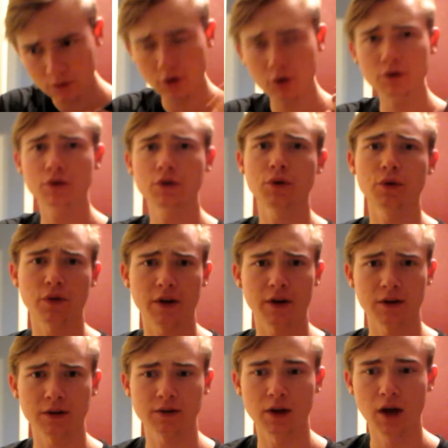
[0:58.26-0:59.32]
those two
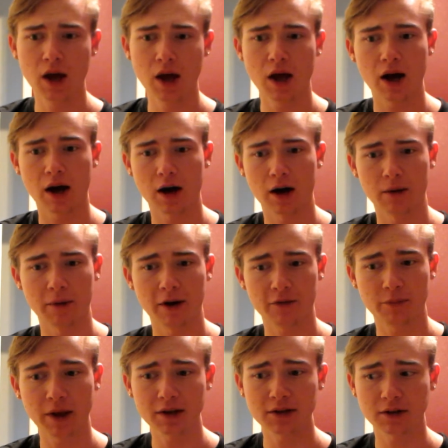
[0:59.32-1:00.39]
things um,
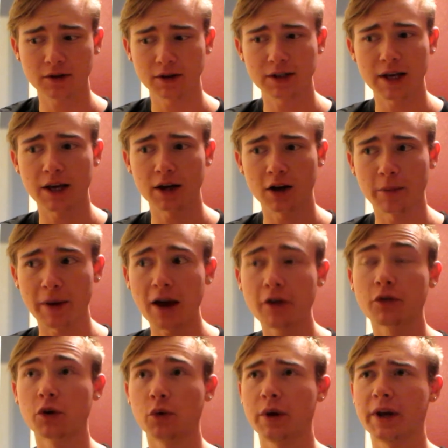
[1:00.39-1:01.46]
have basically taken up
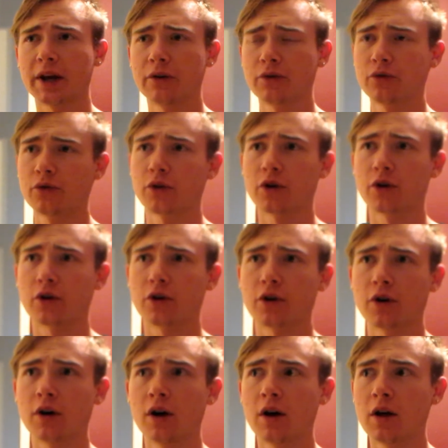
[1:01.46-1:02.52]
every weekend
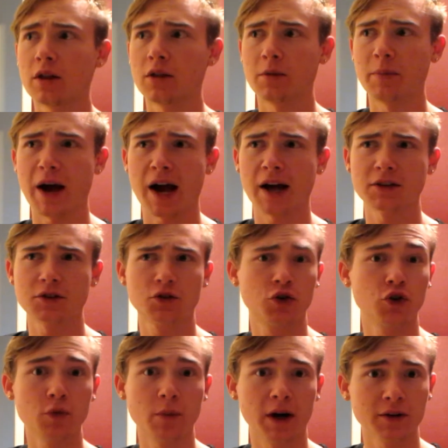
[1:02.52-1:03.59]
for the past
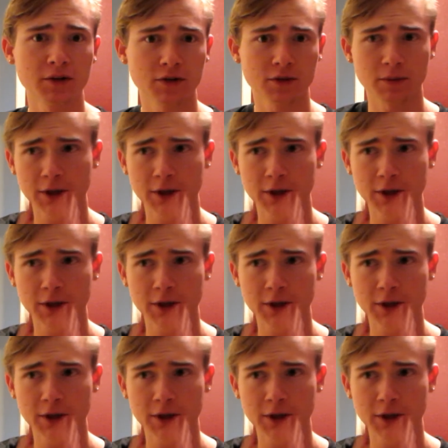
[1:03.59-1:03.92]
two months